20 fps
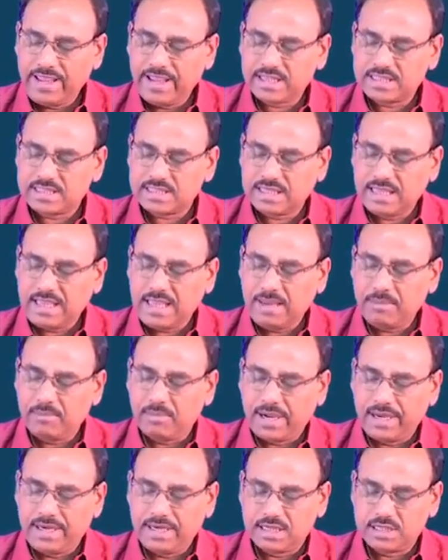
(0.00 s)
x k
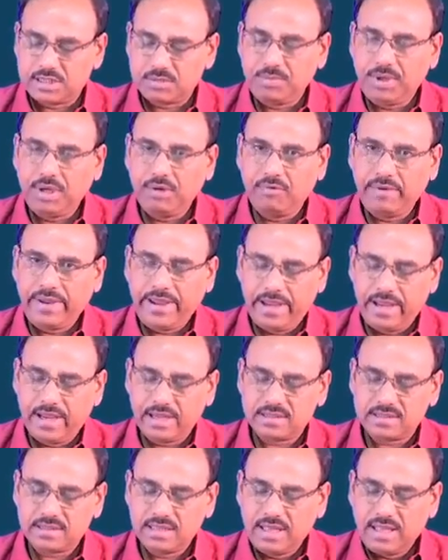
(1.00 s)
minus mu
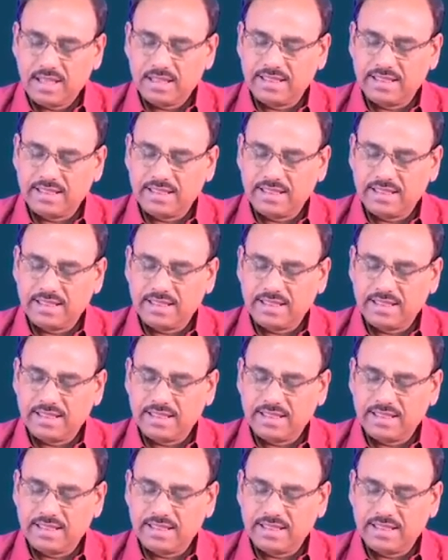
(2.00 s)
x,